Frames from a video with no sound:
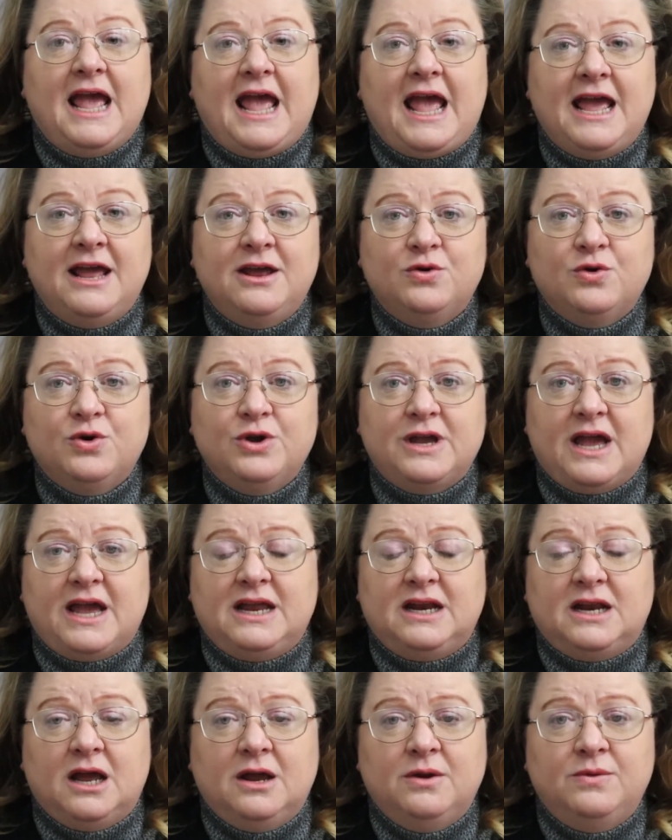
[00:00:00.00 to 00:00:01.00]
and
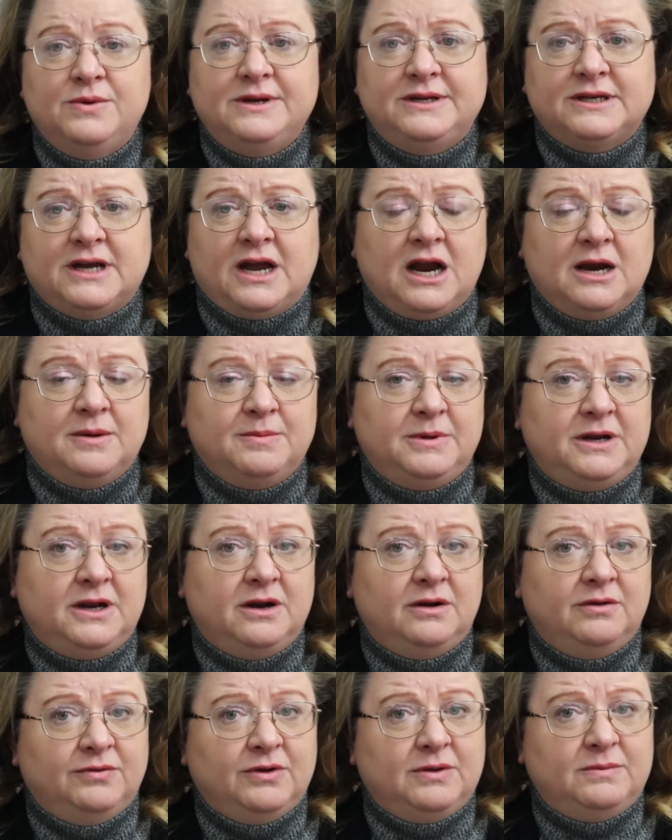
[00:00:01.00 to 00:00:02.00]
create a retirement
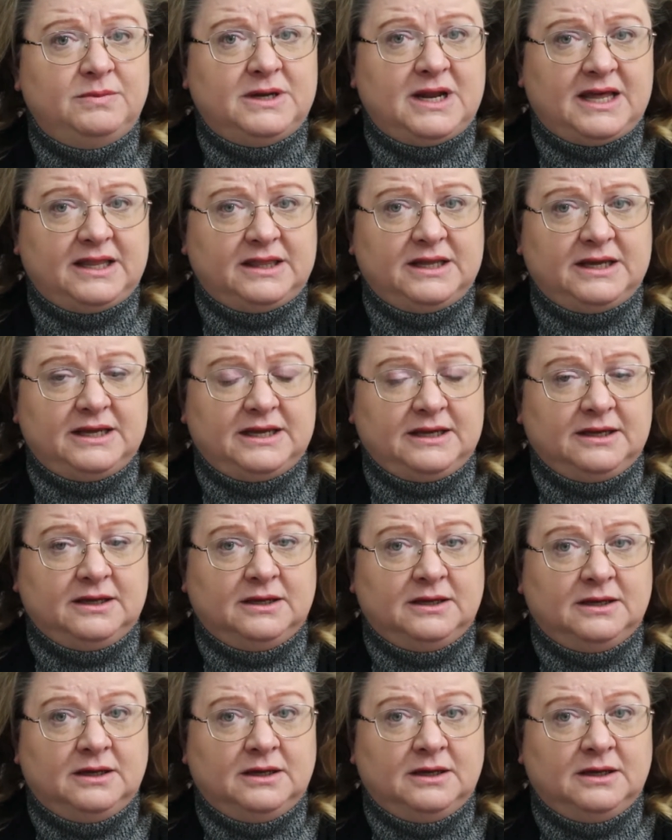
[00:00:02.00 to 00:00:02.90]
from nothing.